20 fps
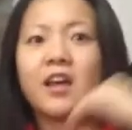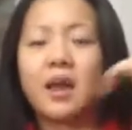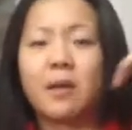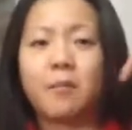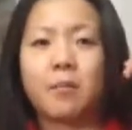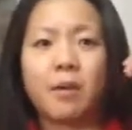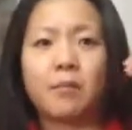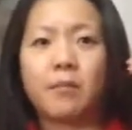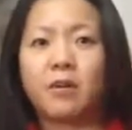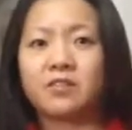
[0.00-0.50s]

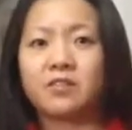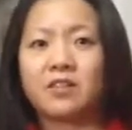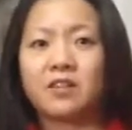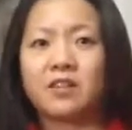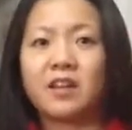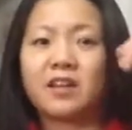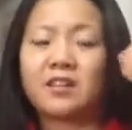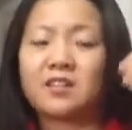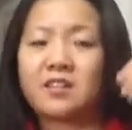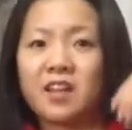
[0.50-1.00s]
and memorize the
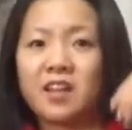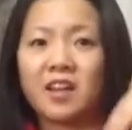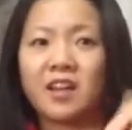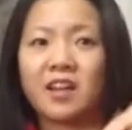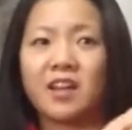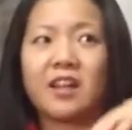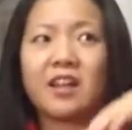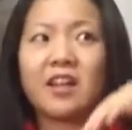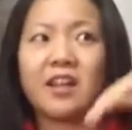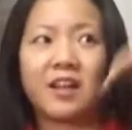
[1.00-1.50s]
next thing,
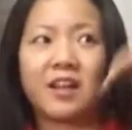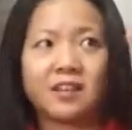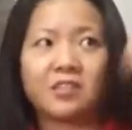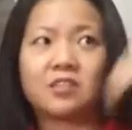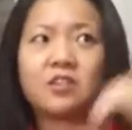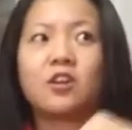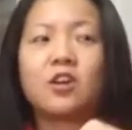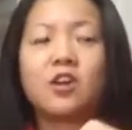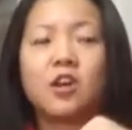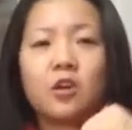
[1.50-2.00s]
and the
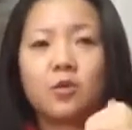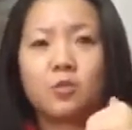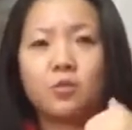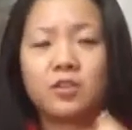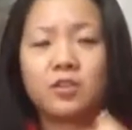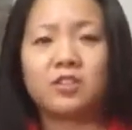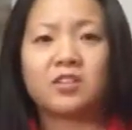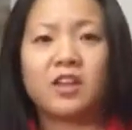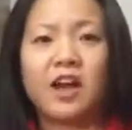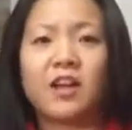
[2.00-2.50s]
next
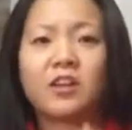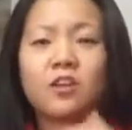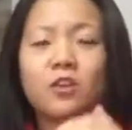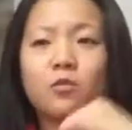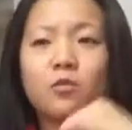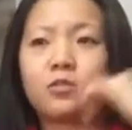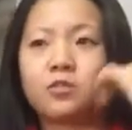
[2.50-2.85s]
recital.